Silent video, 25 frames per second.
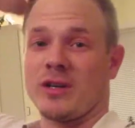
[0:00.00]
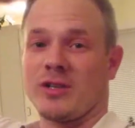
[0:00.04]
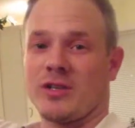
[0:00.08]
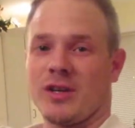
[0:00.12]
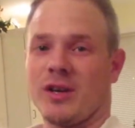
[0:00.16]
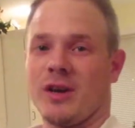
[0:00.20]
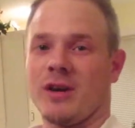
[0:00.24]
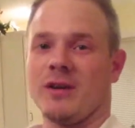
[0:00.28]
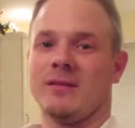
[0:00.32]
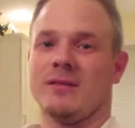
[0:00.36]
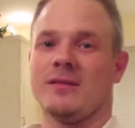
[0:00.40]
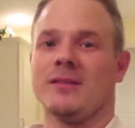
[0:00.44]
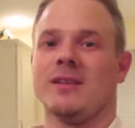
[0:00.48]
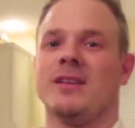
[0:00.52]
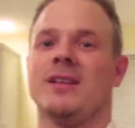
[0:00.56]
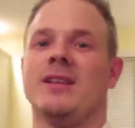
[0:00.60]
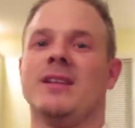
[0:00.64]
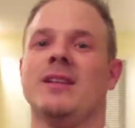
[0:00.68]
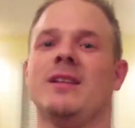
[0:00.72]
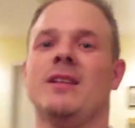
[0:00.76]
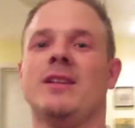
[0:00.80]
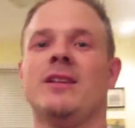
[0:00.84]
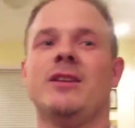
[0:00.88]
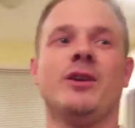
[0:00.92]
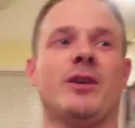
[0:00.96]
So
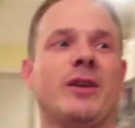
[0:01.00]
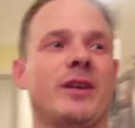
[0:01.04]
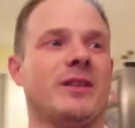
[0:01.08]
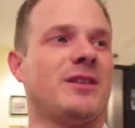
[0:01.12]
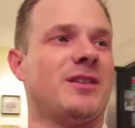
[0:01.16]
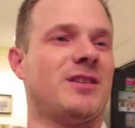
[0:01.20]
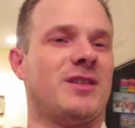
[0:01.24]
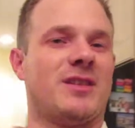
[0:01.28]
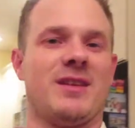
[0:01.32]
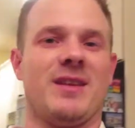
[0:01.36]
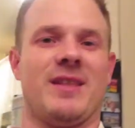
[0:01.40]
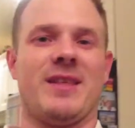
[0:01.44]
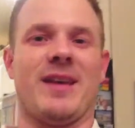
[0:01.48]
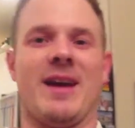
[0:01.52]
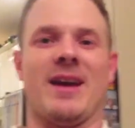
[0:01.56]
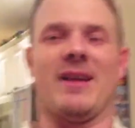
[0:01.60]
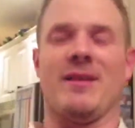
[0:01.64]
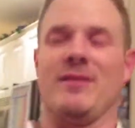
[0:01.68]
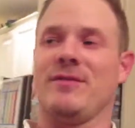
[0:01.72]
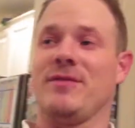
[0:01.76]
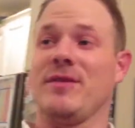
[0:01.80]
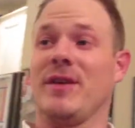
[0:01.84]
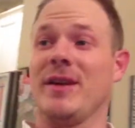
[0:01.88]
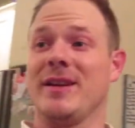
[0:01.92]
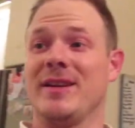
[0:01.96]
you'll get to see
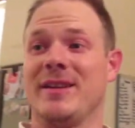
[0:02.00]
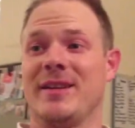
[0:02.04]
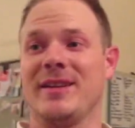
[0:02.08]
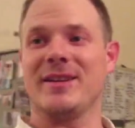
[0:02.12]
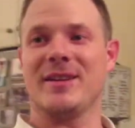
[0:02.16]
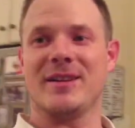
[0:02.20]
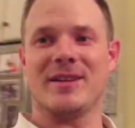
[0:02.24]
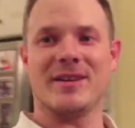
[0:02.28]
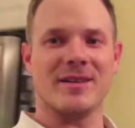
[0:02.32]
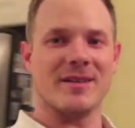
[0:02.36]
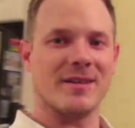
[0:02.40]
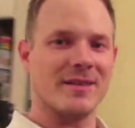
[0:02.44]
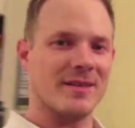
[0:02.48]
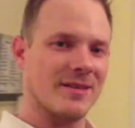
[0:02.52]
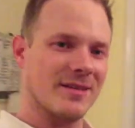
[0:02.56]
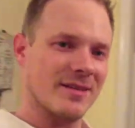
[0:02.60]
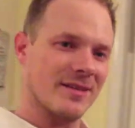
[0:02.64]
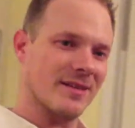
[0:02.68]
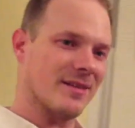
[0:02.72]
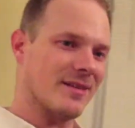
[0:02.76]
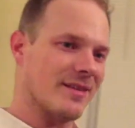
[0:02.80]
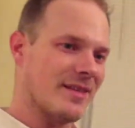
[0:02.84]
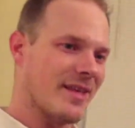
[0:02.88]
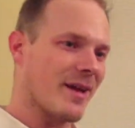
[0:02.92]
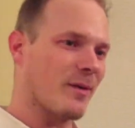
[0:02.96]
that fun dinner
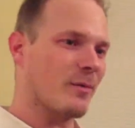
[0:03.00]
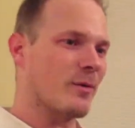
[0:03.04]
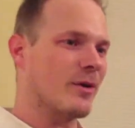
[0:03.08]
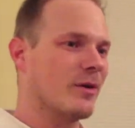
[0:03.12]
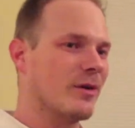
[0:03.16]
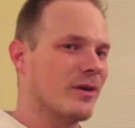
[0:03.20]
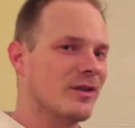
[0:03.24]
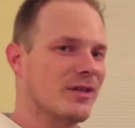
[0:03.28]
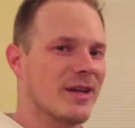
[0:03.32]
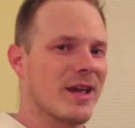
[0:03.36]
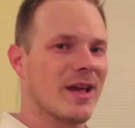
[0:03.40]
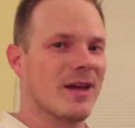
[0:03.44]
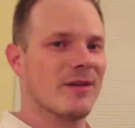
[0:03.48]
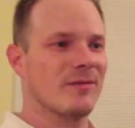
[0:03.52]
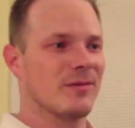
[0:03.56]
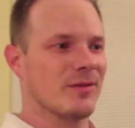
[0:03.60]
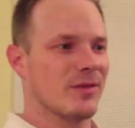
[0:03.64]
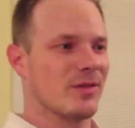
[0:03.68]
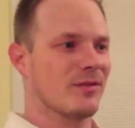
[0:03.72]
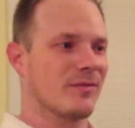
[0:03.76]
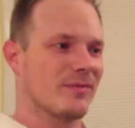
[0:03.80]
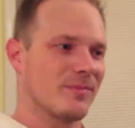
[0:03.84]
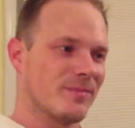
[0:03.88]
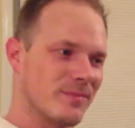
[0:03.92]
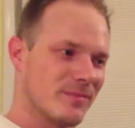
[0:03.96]
that we always have
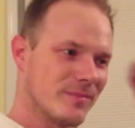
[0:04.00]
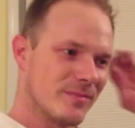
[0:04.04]
with the